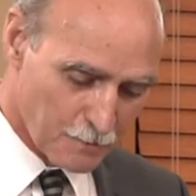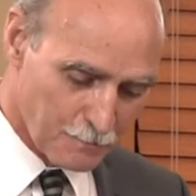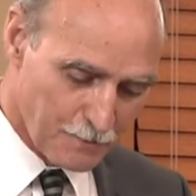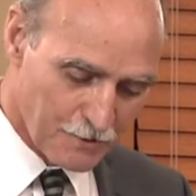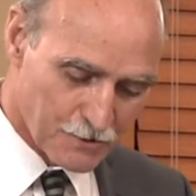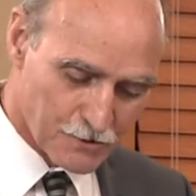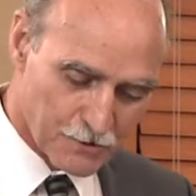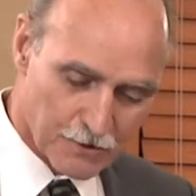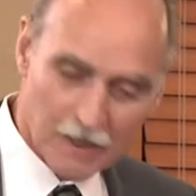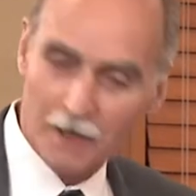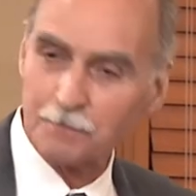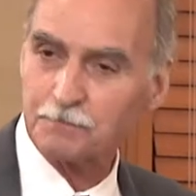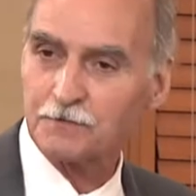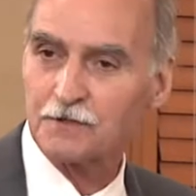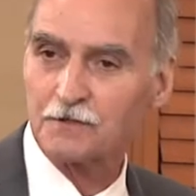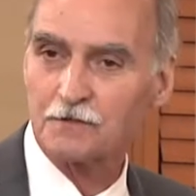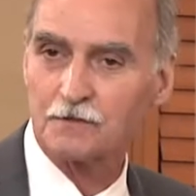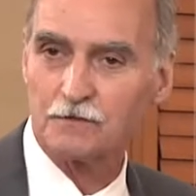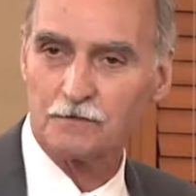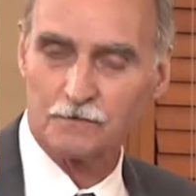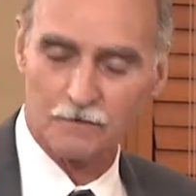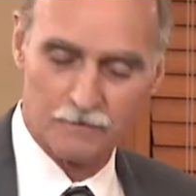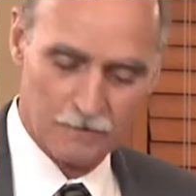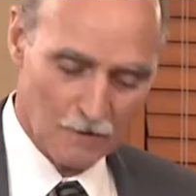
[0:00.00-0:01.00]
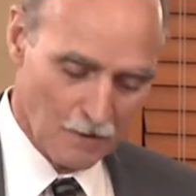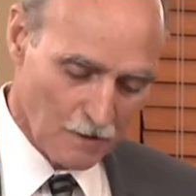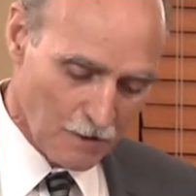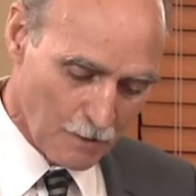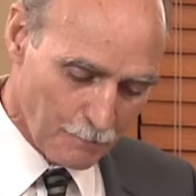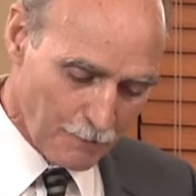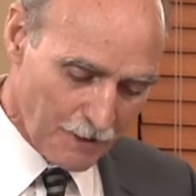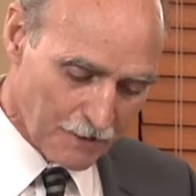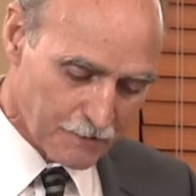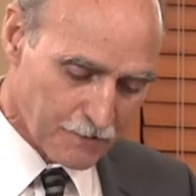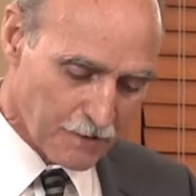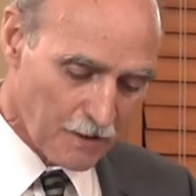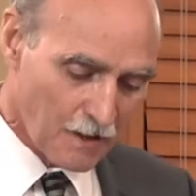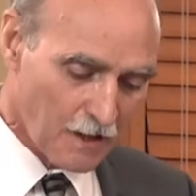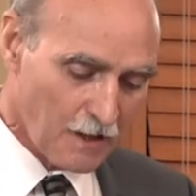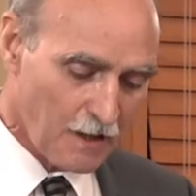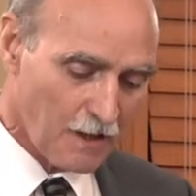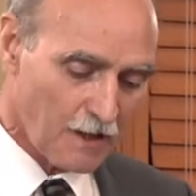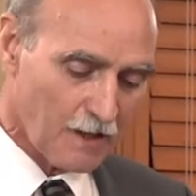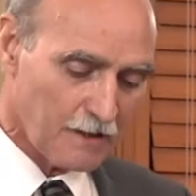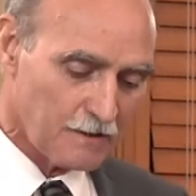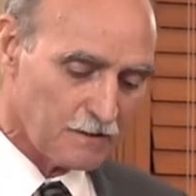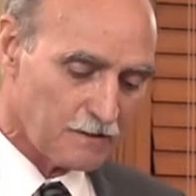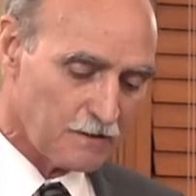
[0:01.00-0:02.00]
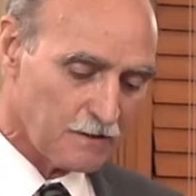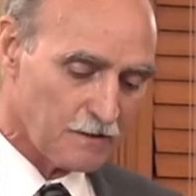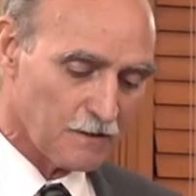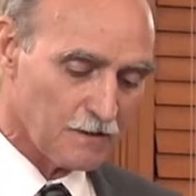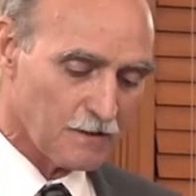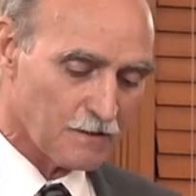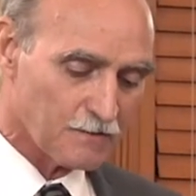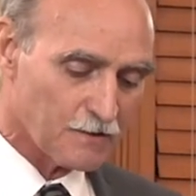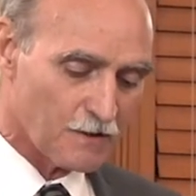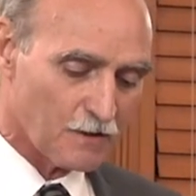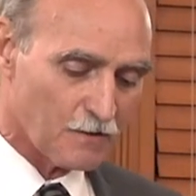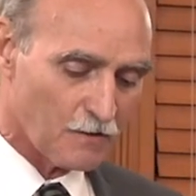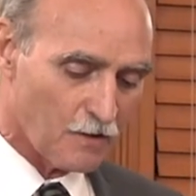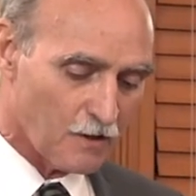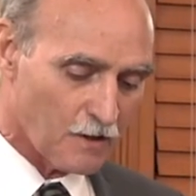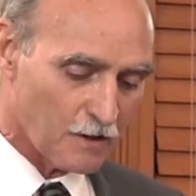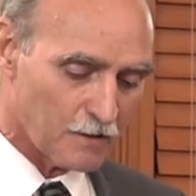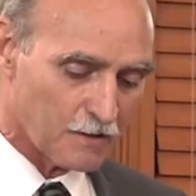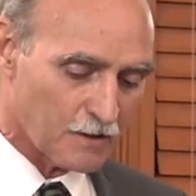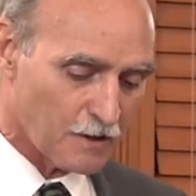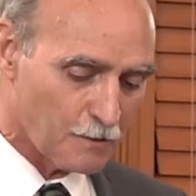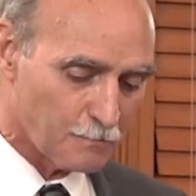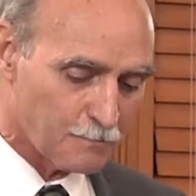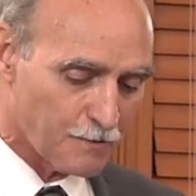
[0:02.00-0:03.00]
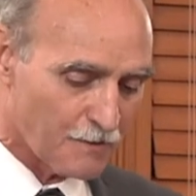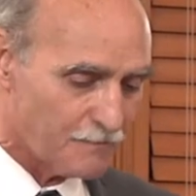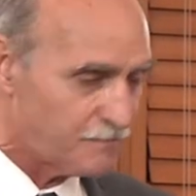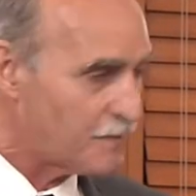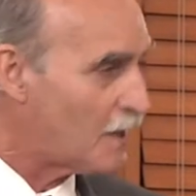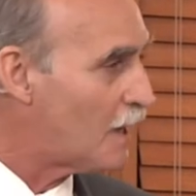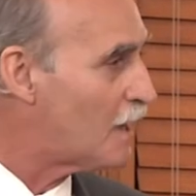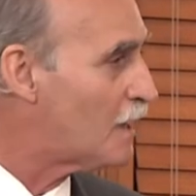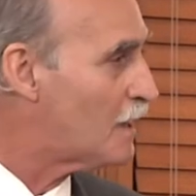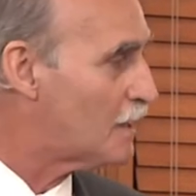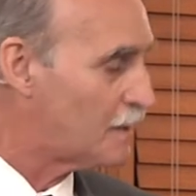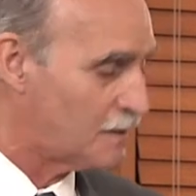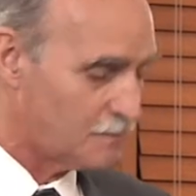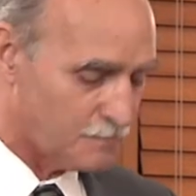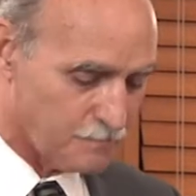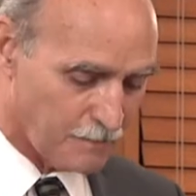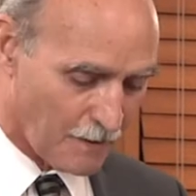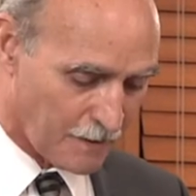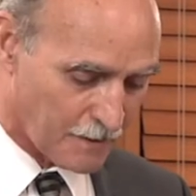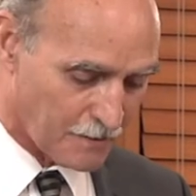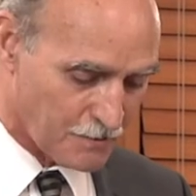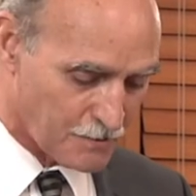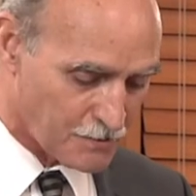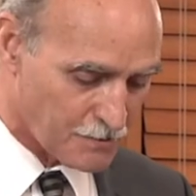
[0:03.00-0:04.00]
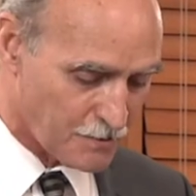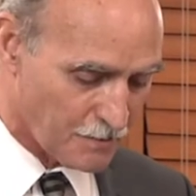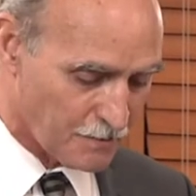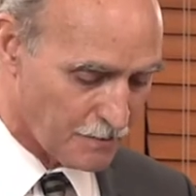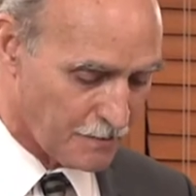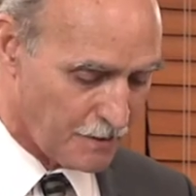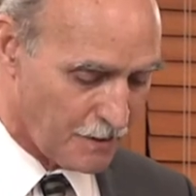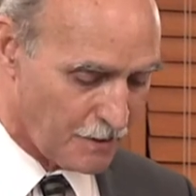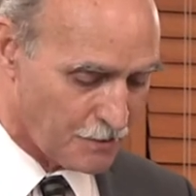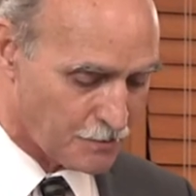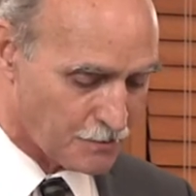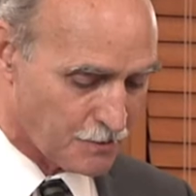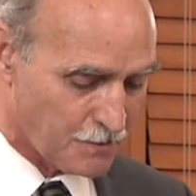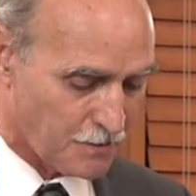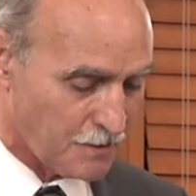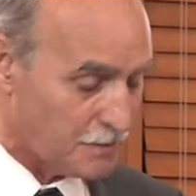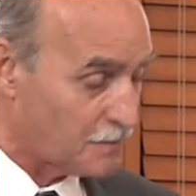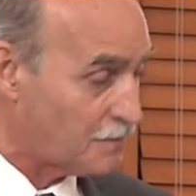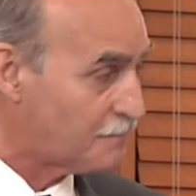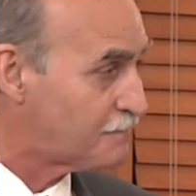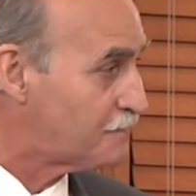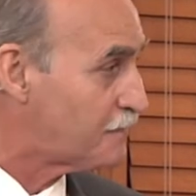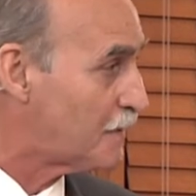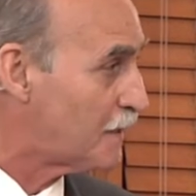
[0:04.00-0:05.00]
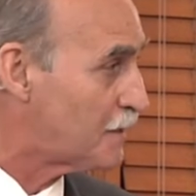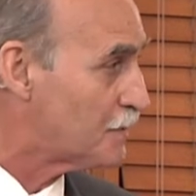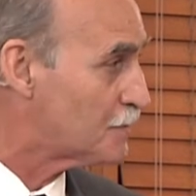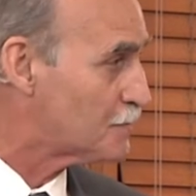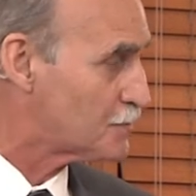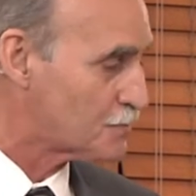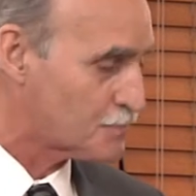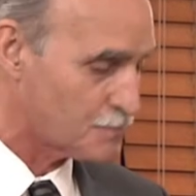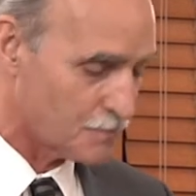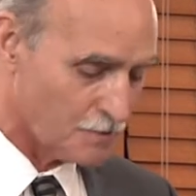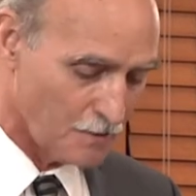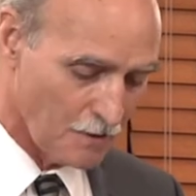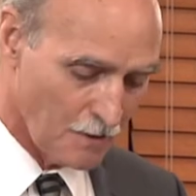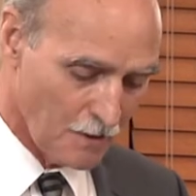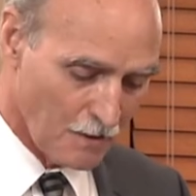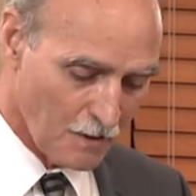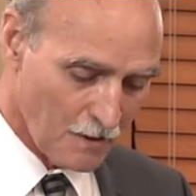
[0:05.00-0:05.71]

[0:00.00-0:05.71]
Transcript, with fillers: to be skeptical about the idea that art can provide reconciliation in the face